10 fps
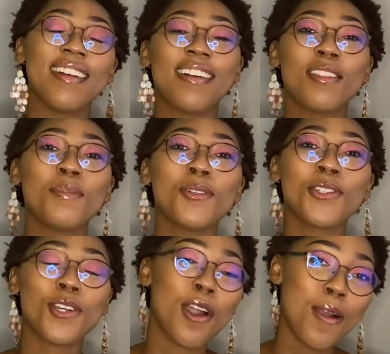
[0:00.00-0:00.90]
The most
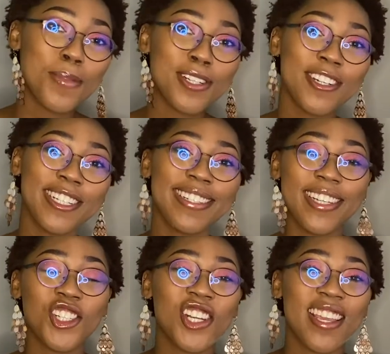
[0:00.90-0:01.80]
common
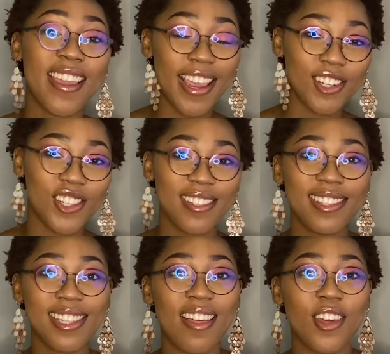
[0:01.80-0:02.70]
conditioning agents
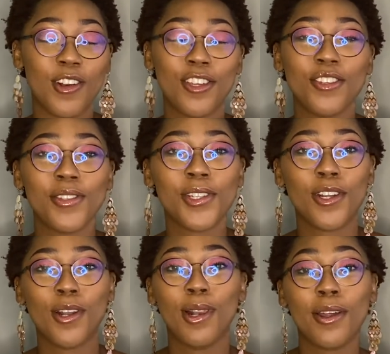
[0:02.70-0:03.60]
that are used in a
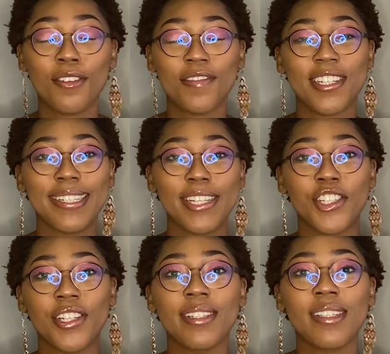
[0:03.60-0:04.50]
lot of
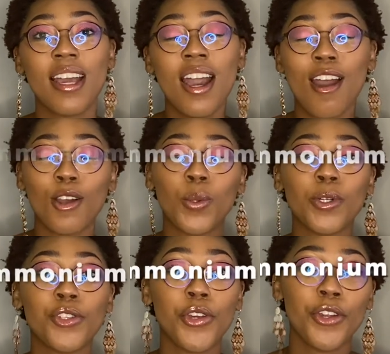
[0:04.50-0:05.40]
conditioners are
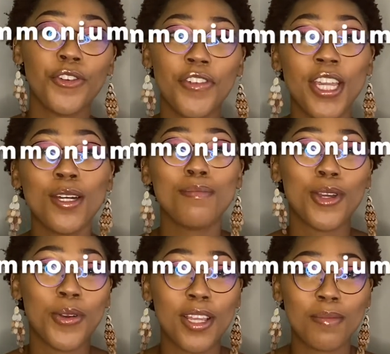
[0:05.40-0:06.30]
quaternary
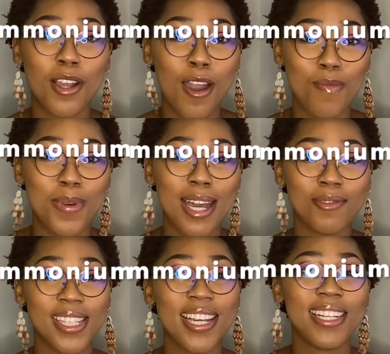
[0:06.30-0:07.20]
ammonium
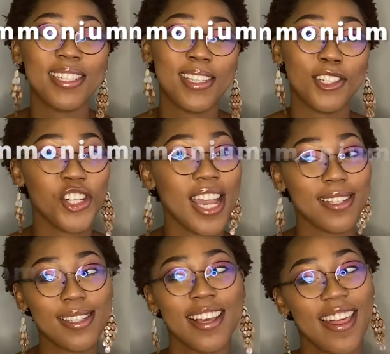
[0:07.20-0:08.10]
compounds, such
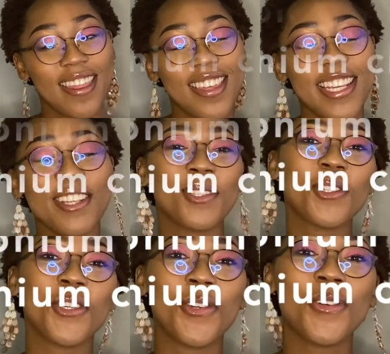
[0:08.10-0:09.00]
as these
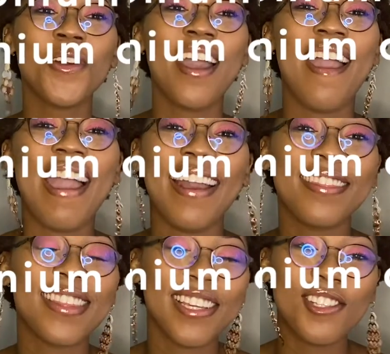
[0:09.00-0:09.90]
two, and
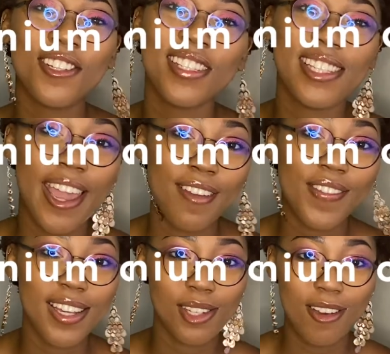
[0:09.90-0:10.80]
these are safe
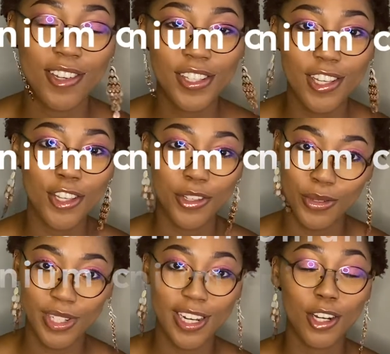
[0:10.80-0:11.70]
as long as they're
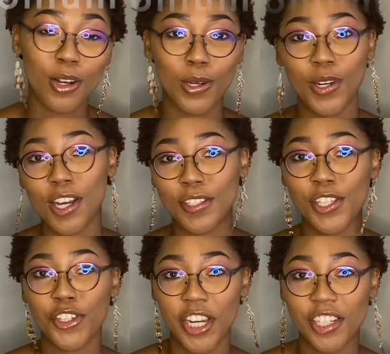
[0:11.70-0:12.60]
used in low
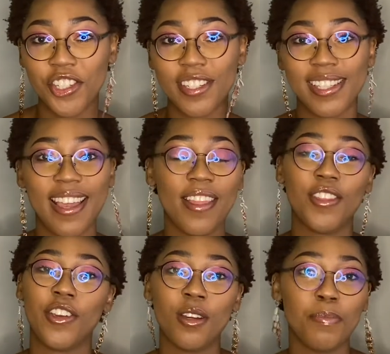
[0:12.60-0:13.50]
concentrations, and
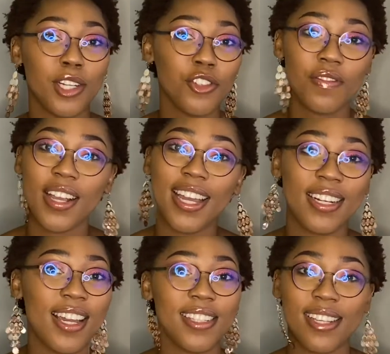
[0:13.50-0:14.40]
there are a bunch of
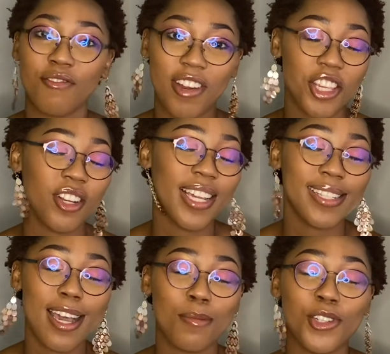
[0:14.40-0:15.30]
guidelines that regulate
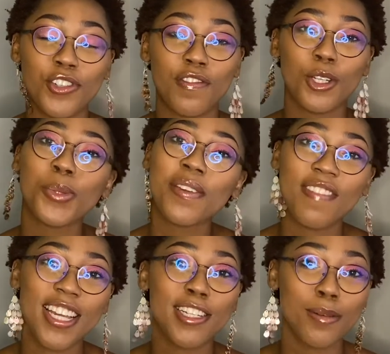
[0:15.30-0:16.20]
how much of those we
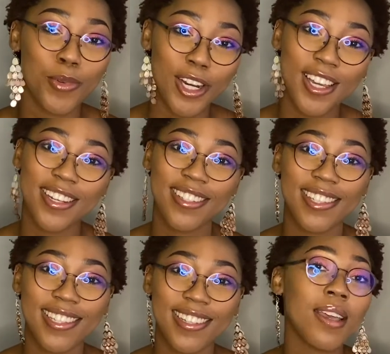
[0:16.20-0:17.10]
find in
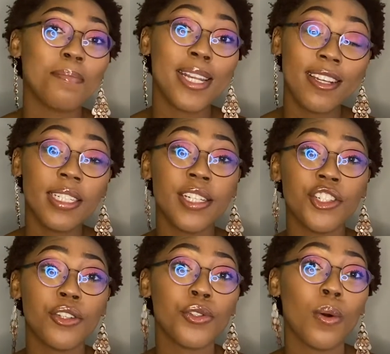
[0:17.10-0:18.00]
products. Many
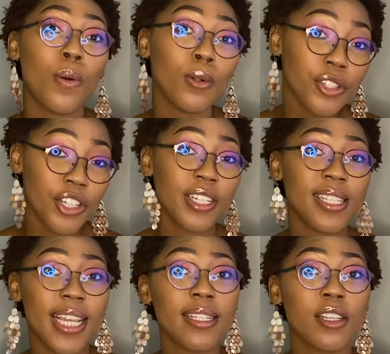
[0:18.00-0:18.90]
conditioners also
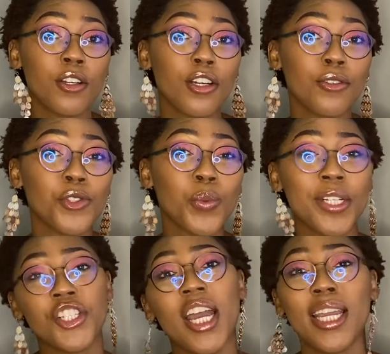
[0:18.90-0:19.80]
contain silicones,
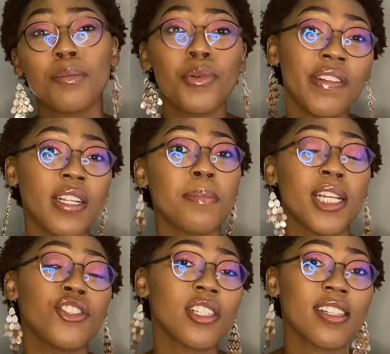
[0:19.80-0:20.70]
which I briefly
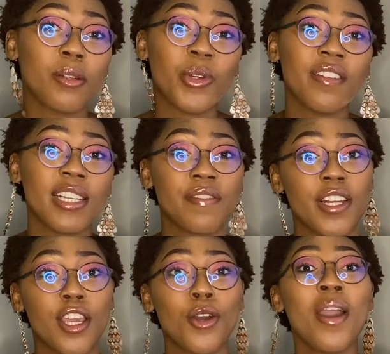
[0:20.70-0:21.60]
mentioned in a previous
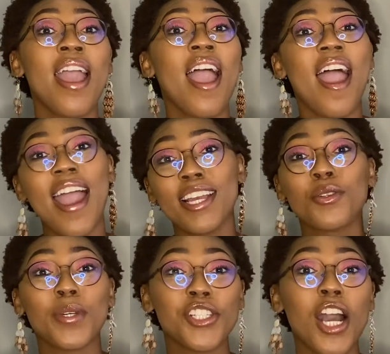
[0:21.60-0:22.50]
video and
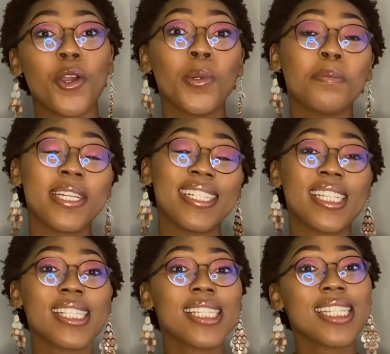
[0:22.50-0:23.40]
which I will be
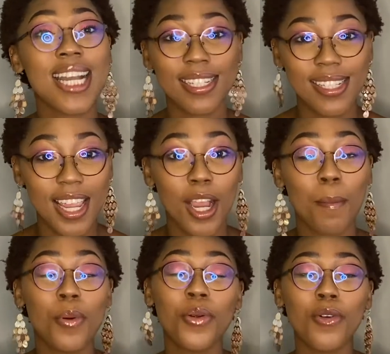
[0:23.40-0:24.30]
discussing
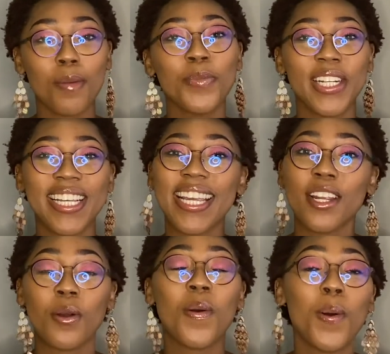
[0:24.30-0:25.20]
properly in
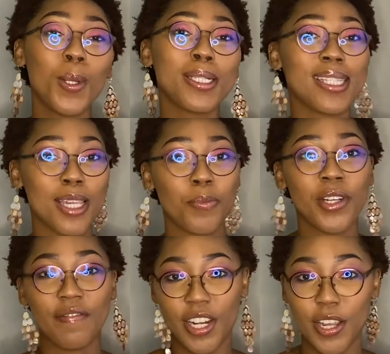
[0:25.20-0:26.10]
a whole separate
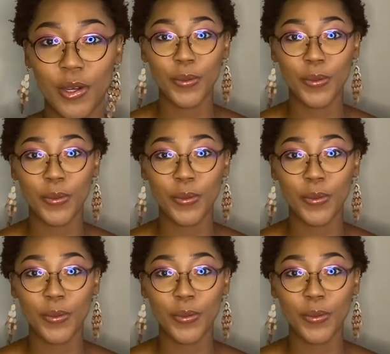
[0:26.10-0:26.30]
video.